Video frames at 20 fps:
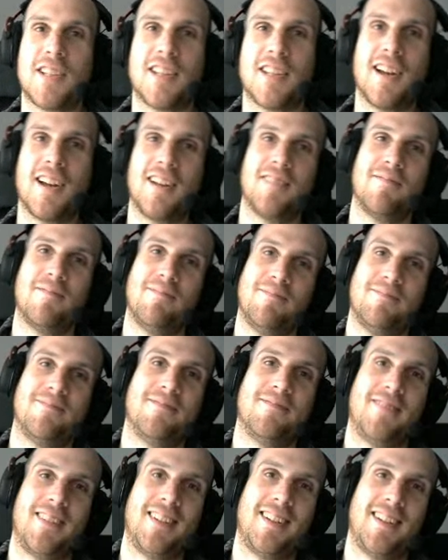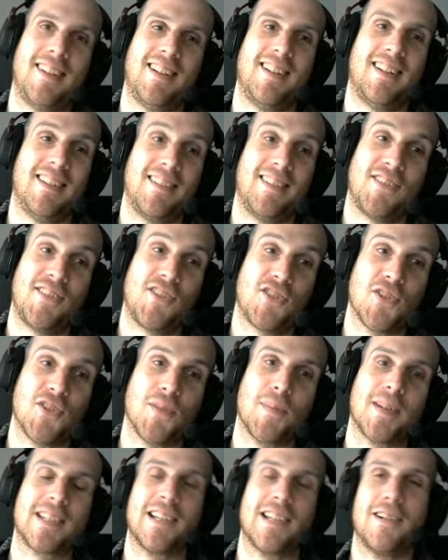the gun. Shot
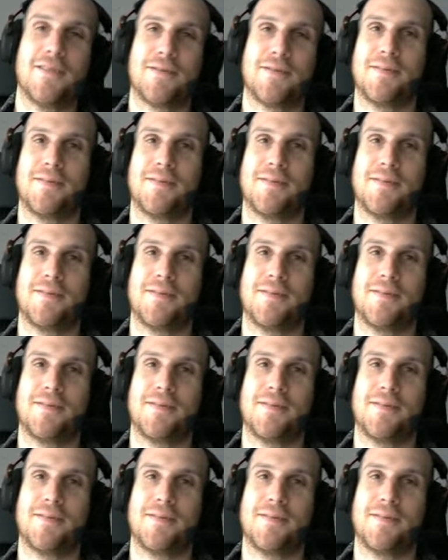myself.